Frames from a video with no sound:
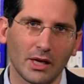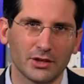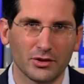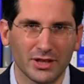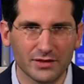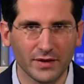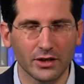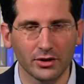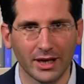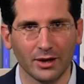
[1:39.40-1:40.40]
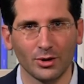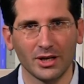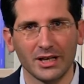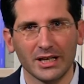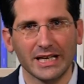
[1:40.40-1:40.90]
So this video now
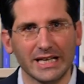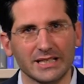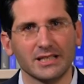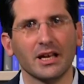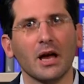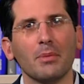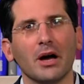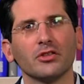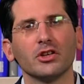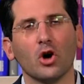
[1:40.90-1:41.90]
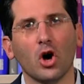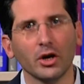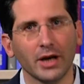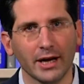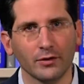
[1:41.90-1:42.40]
is about the
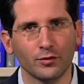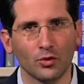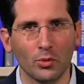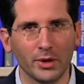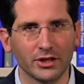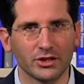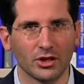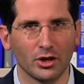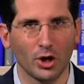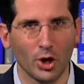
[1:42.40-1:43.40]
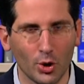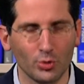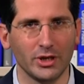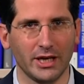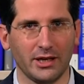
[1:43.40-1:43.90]
online format
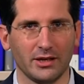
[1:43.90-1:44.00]
only.